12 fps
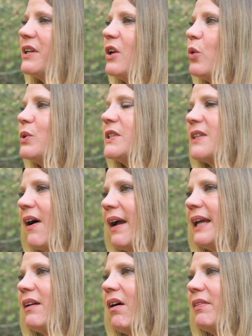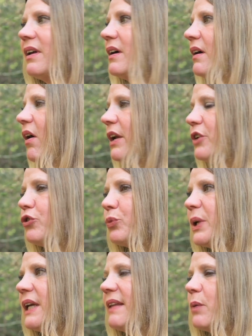note sign on a
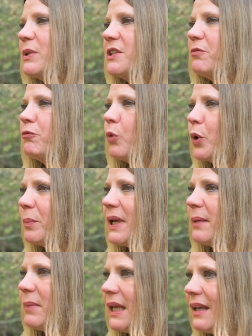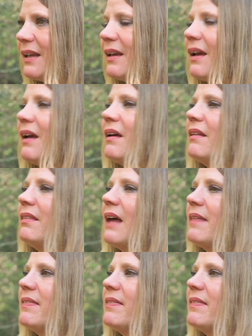tree that was informing me that